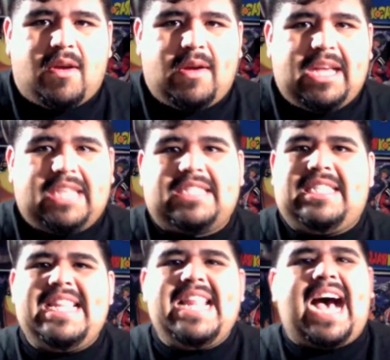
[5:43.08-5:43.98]
is
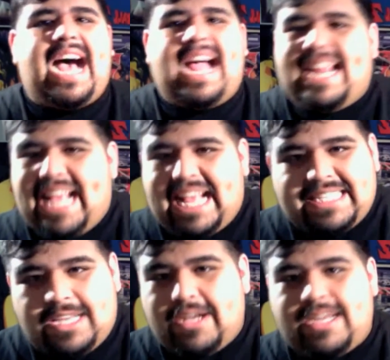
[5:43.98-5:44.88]
not
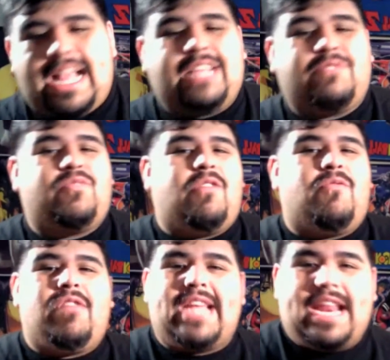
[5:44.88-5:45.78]
as good as what
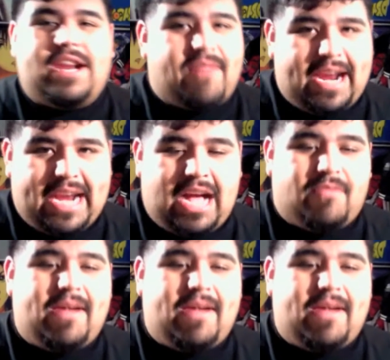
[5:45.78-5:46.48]
we're getting right now.